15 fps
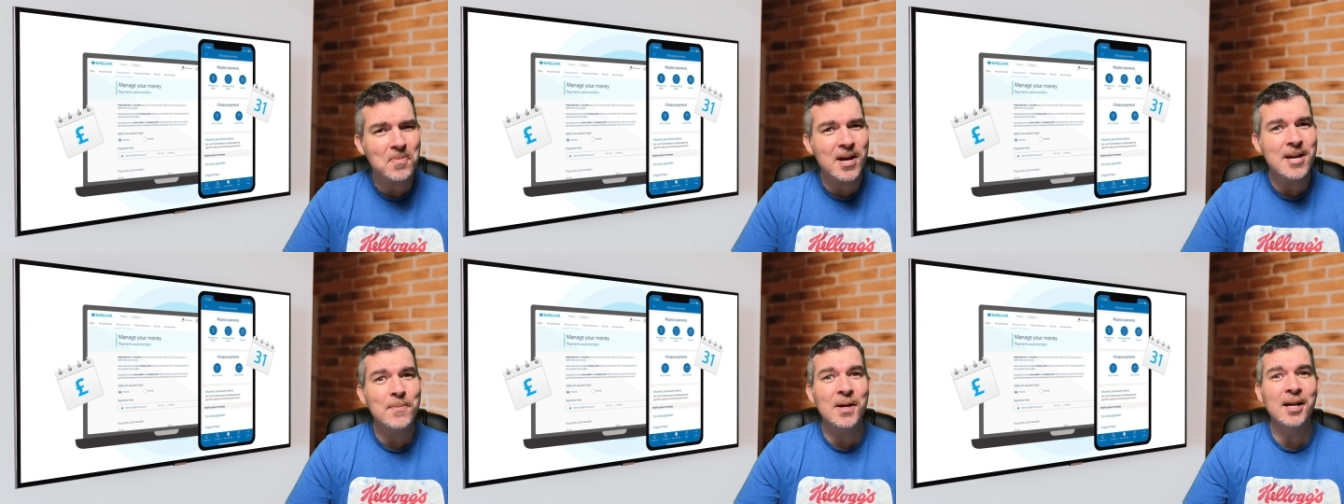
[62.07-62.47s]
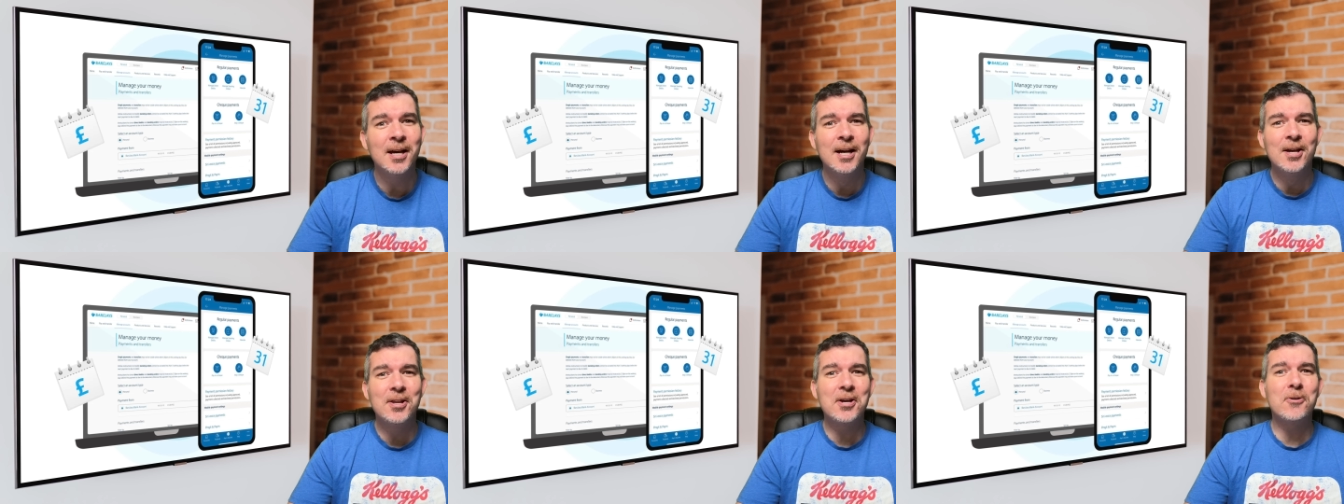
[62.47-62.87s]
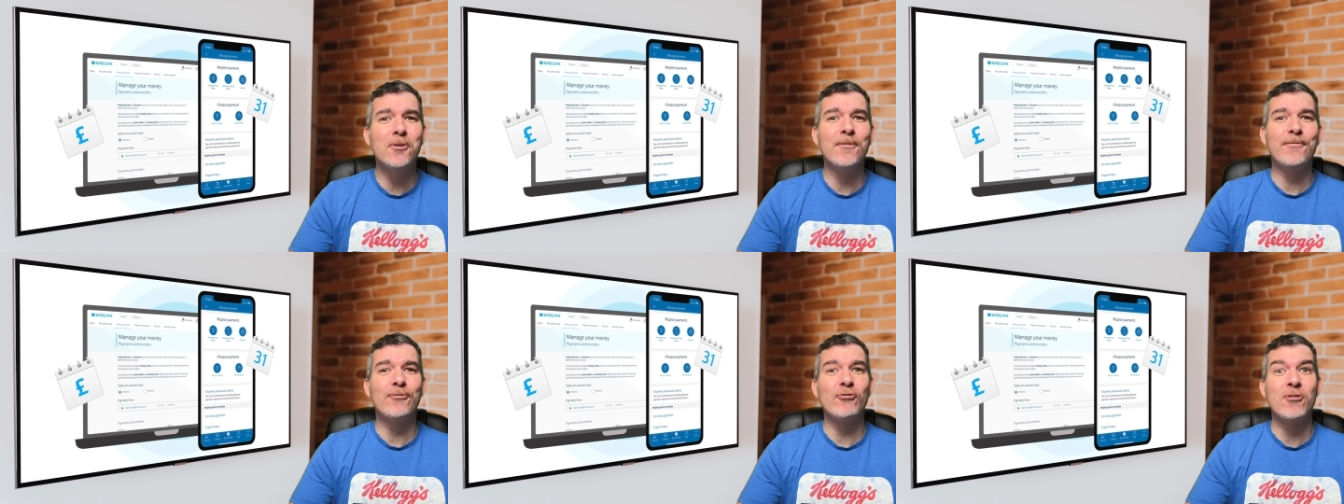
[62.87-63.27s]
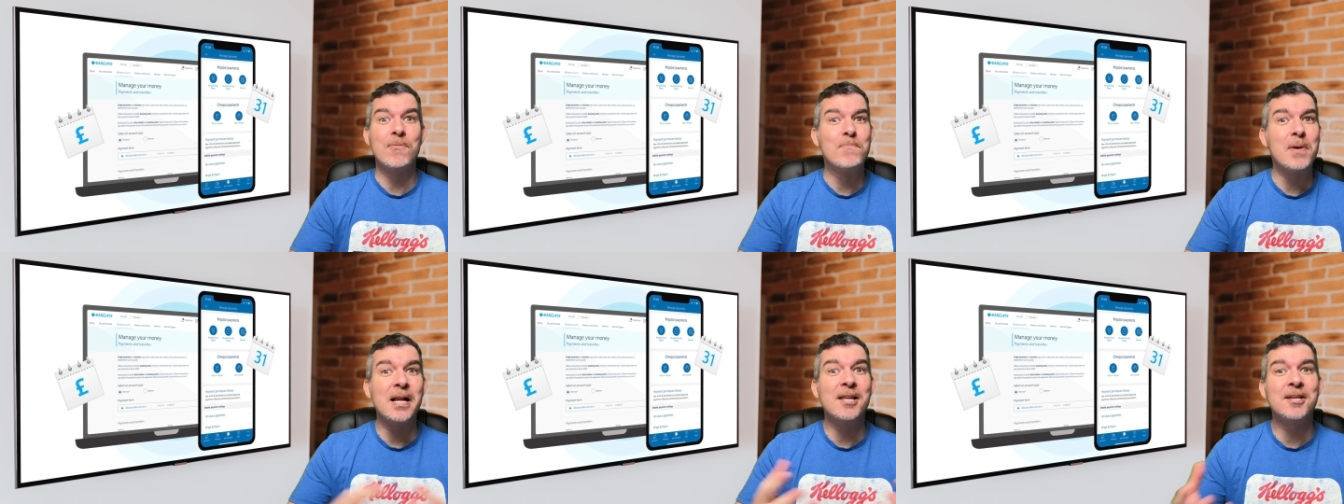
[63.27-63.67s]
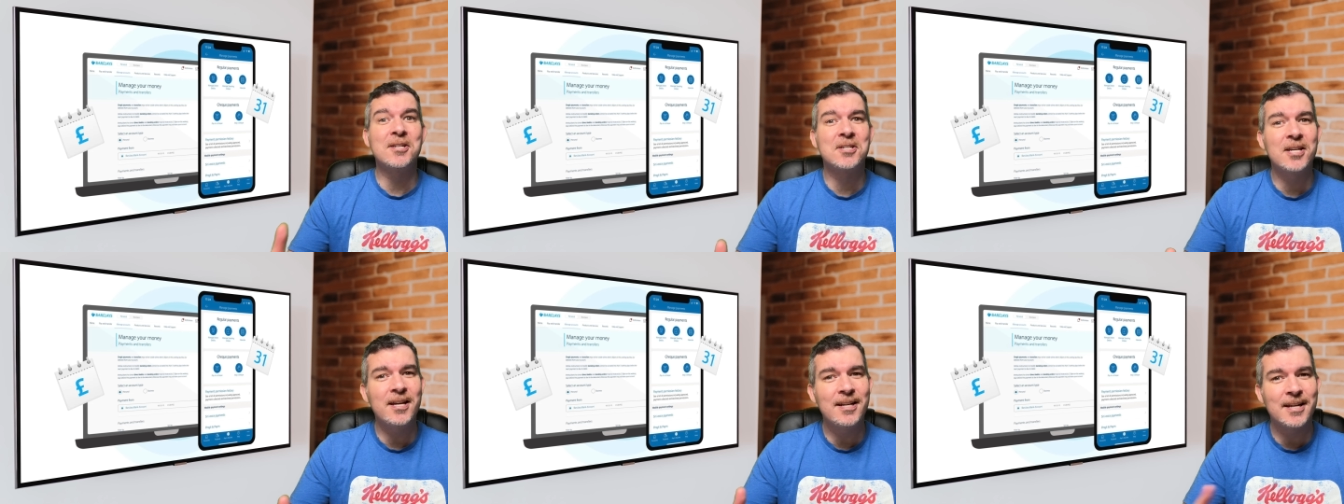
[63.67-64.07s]
maybe, they're gone through a
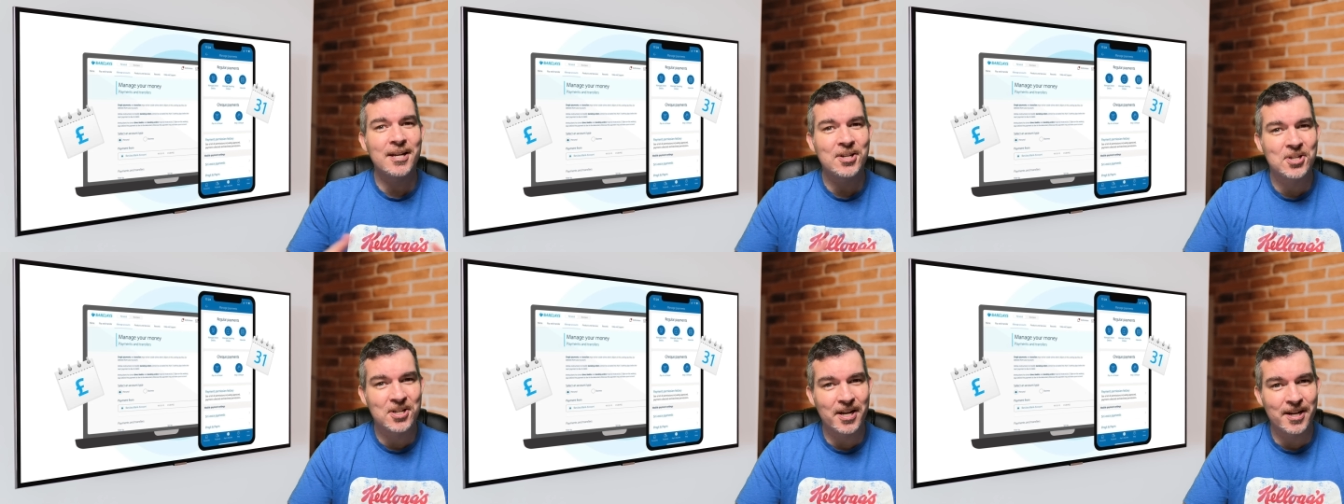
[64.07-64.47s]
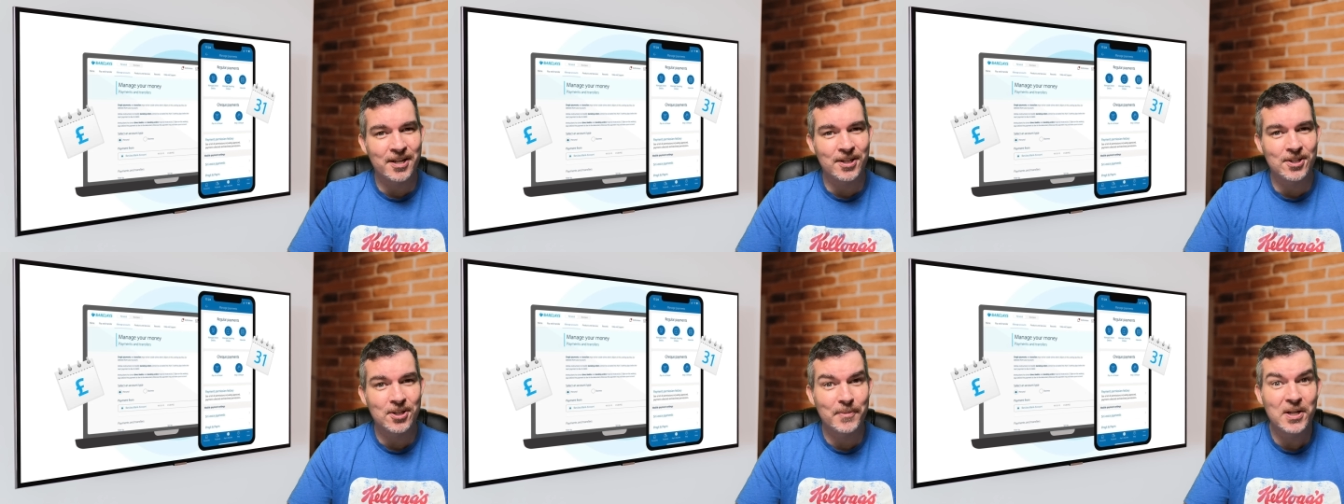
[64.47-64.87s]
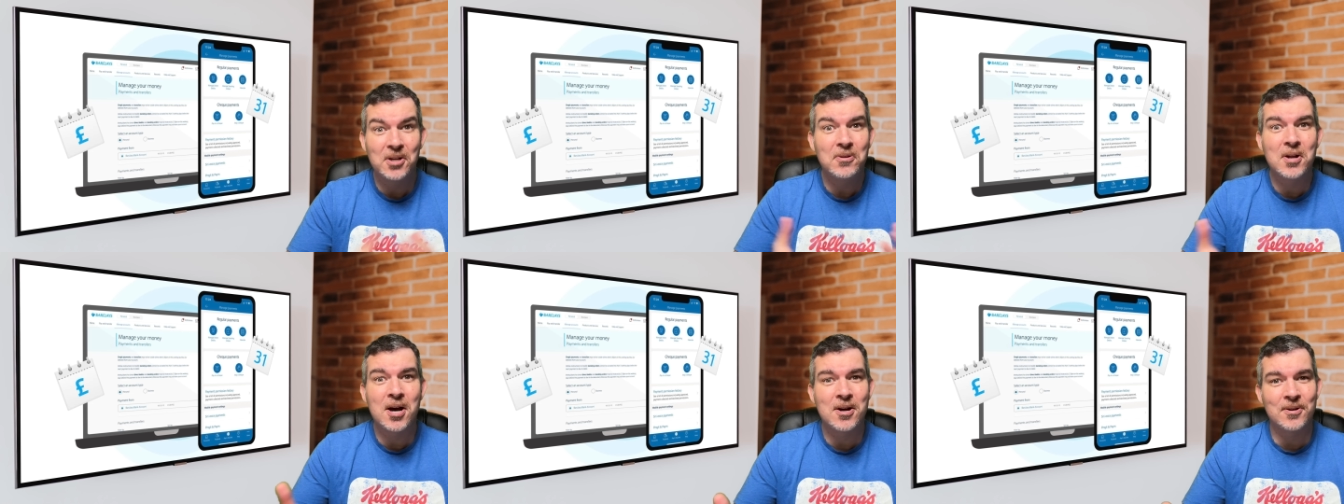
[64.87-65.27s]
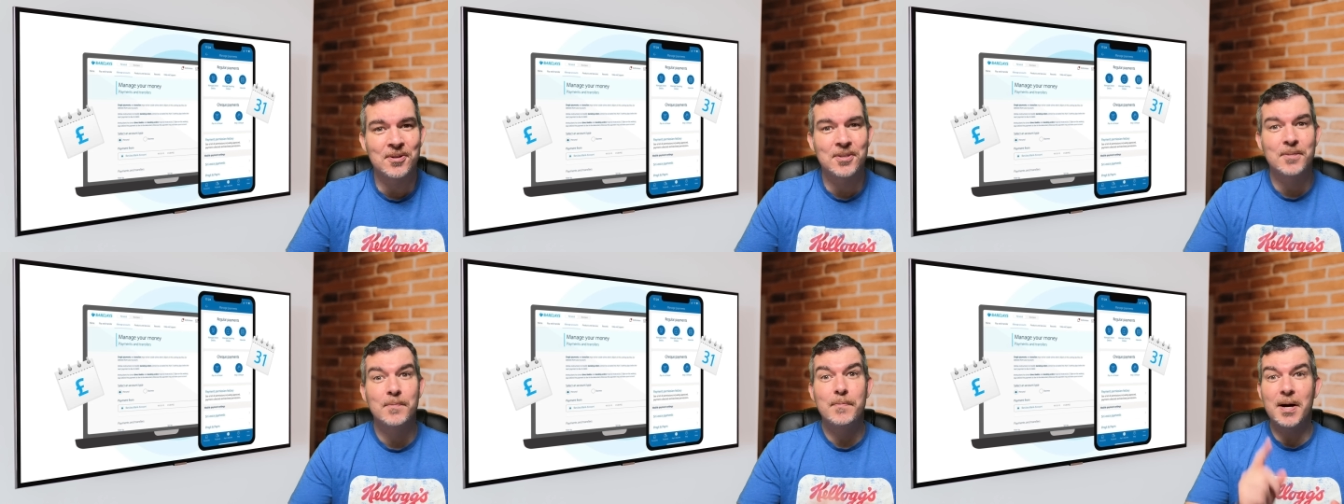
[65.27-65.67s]
rebellious teenage stage. I mean, who knows?